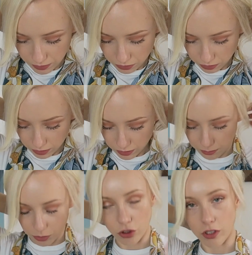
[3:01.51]
If I try and
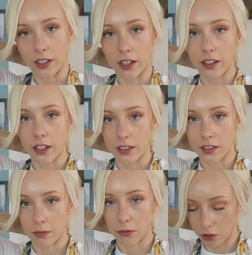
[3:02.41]
demonstrate it like this,
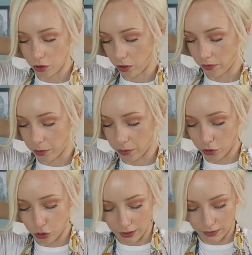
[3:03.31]
because I'm not sure if I'm
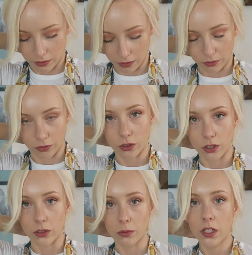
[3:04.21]
going to try this on
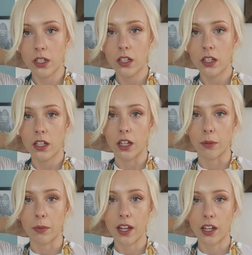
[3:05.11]
for you,
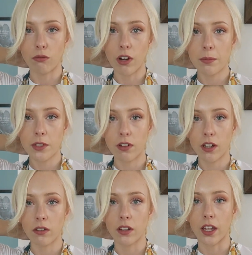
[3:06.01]
it kind of wraps
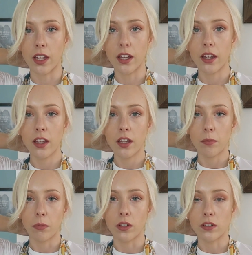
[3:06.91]
around there,
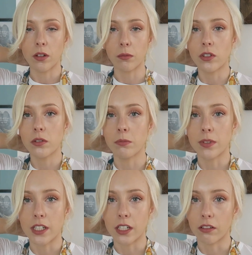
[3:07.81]
but there's not much
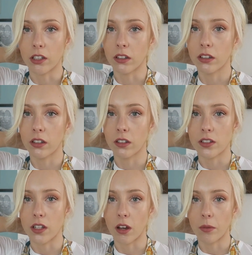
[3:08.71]
material at
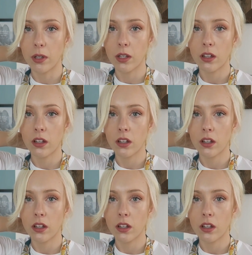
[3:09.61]
the top.